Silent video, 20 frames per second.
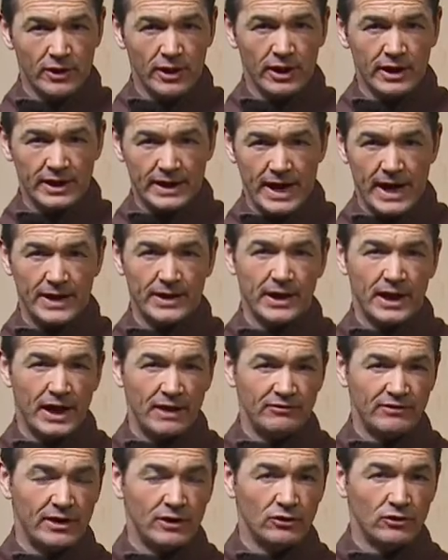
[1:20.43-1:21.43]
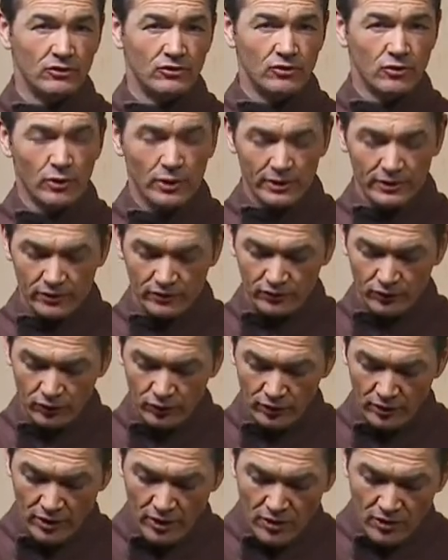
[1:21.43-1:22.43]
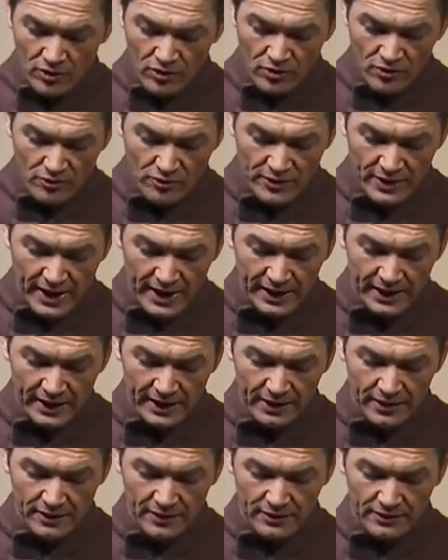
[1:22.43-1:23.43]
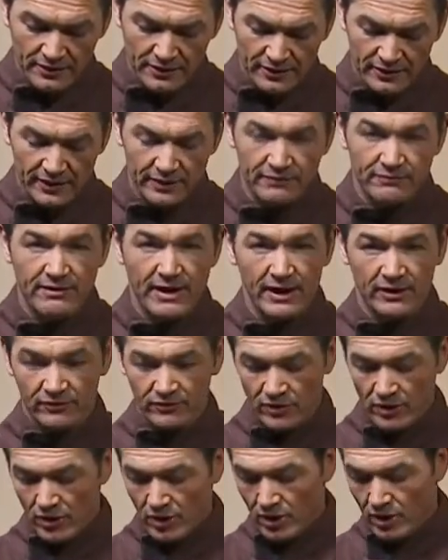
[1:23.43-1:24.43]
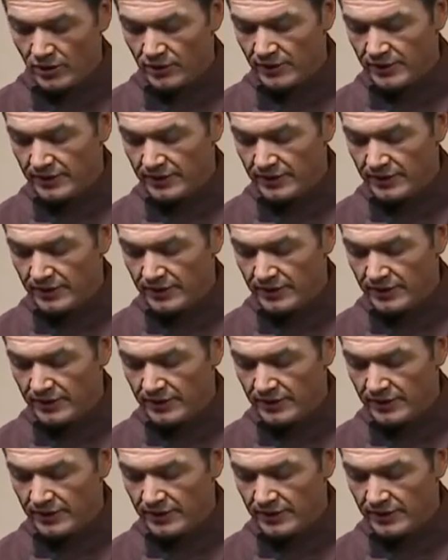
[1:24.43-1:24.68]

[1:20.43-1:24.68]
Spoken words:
Again, the left hand controlling the tool, creating the defect on